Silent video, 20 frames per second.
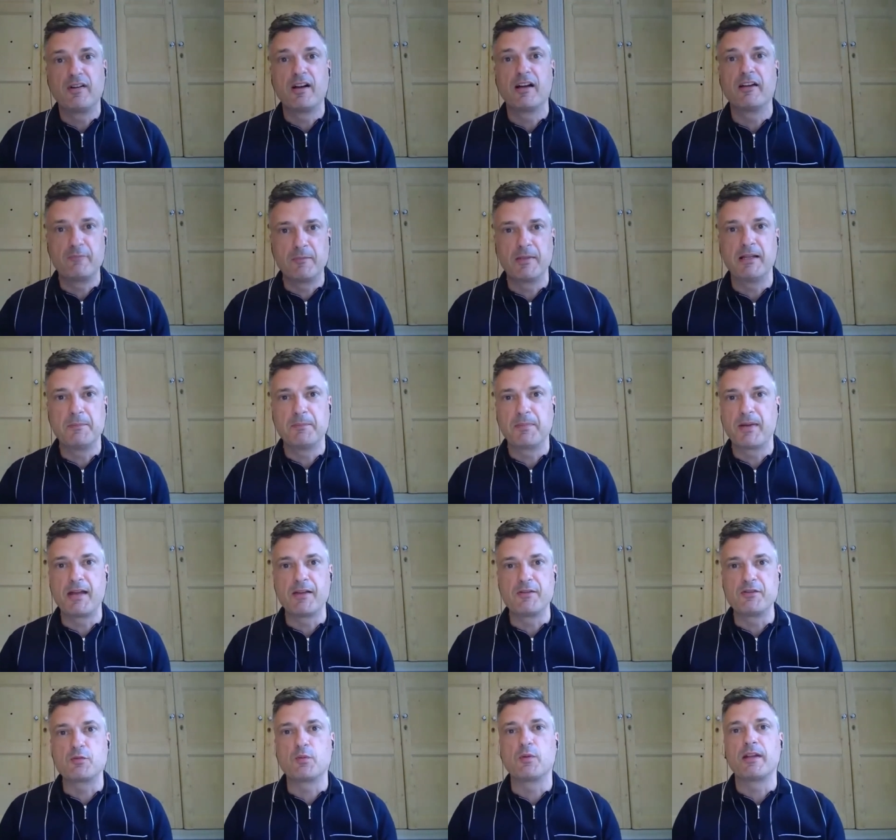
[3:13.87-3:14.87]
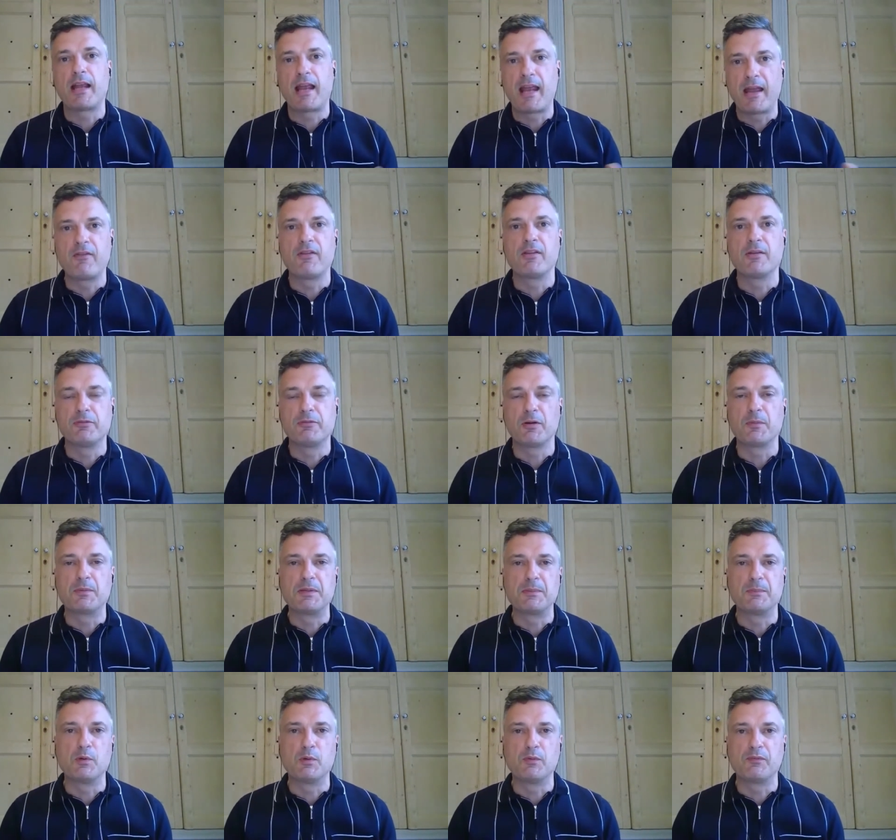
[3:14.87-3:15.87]
five million pounds, whatever the
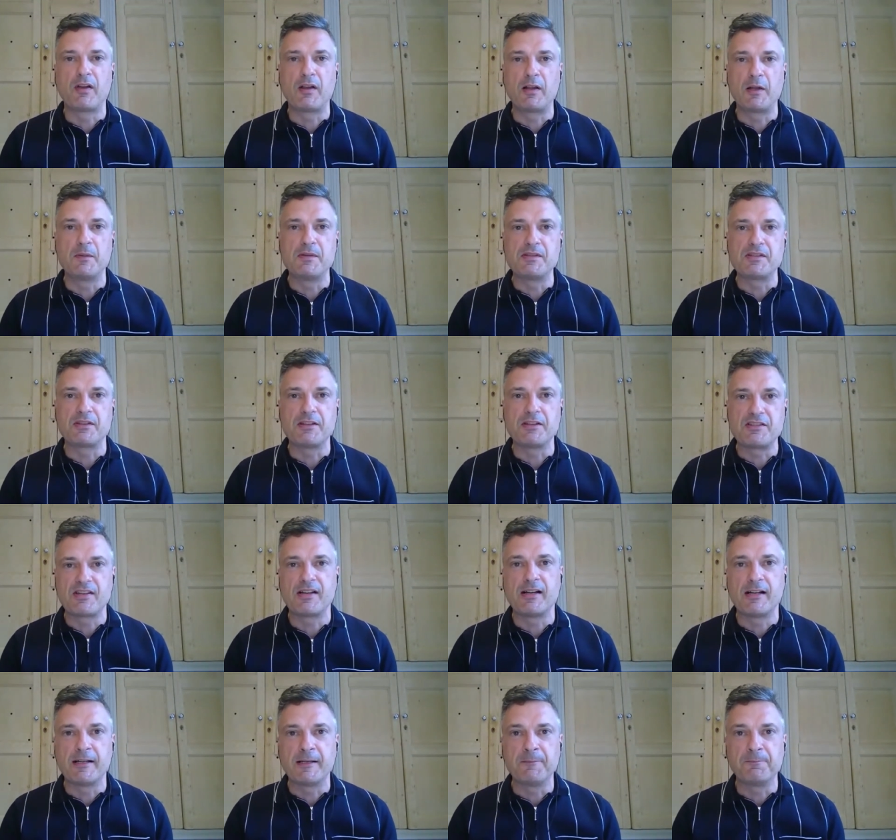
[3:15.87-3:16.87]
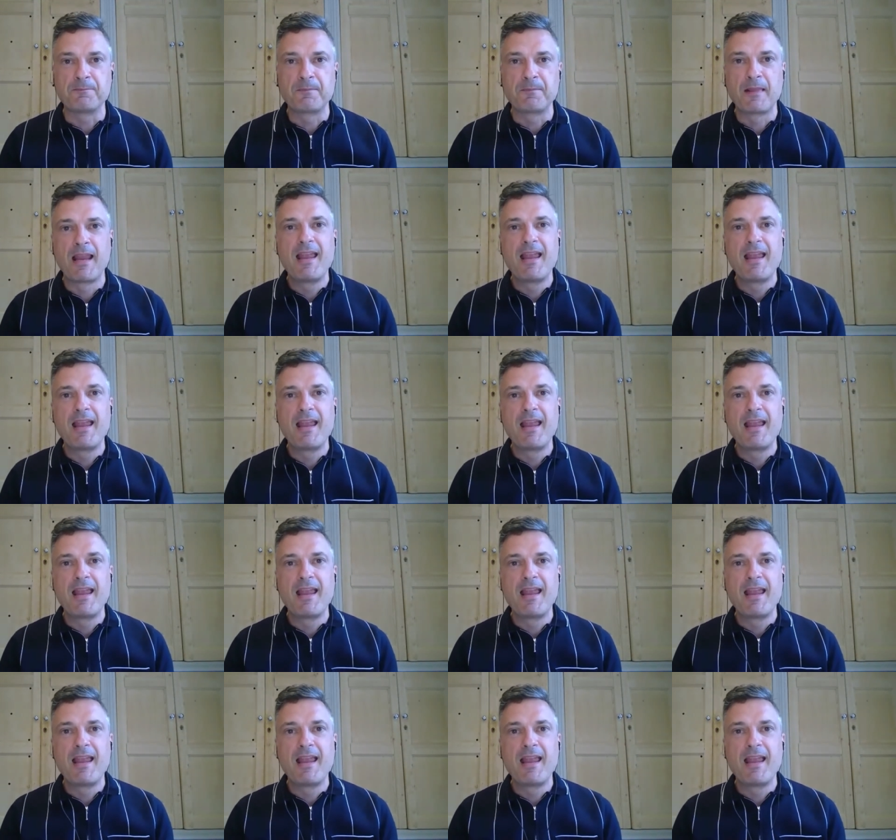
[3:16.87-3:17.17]
property portfolio is at the time.